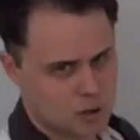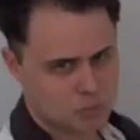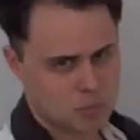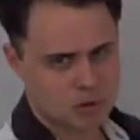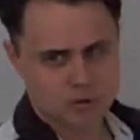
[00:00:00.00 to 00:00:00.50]

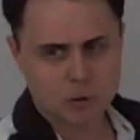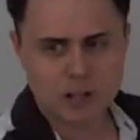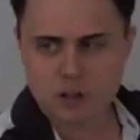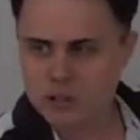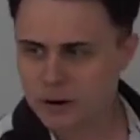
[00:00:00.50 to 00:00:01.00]
Remember, if you're
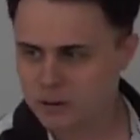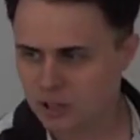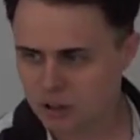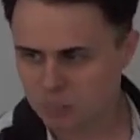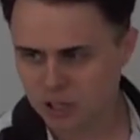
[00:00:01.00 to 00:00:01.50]
going to do that
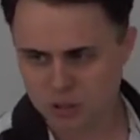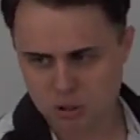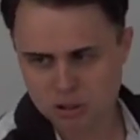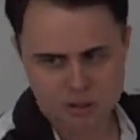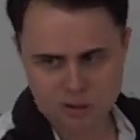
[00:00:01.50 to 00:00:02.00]
without the
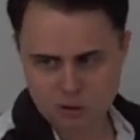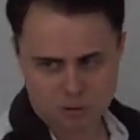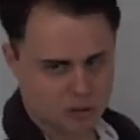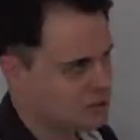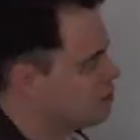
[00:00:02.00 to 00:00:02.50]
picture, you can do it
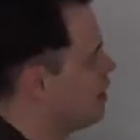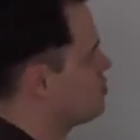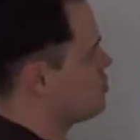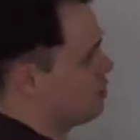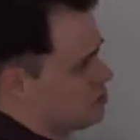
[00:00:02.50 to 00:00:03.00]
really
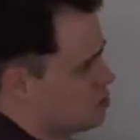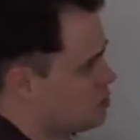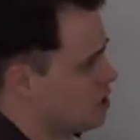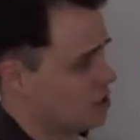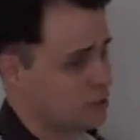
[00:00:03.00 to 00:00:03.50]
fast. Like this
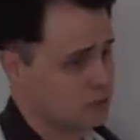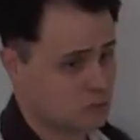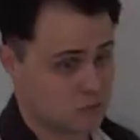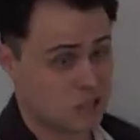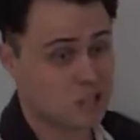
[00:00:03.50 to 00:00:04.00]
should take like
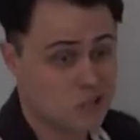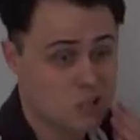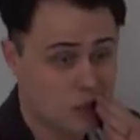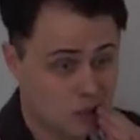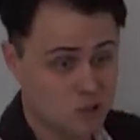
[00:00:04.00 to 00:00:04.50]
10
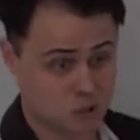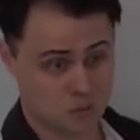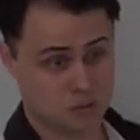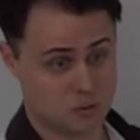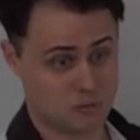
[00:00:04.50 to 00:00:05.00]
seconds
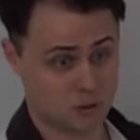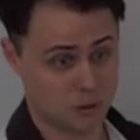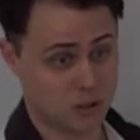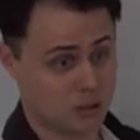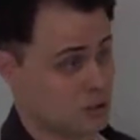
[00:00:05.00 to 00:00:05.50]
if you're
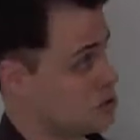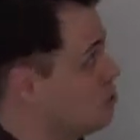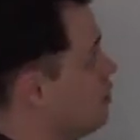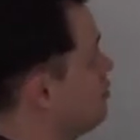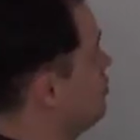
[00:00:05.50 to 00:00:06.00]
good at this
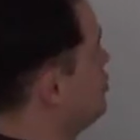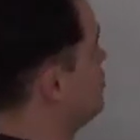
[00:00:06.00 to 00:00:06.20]
stuff. You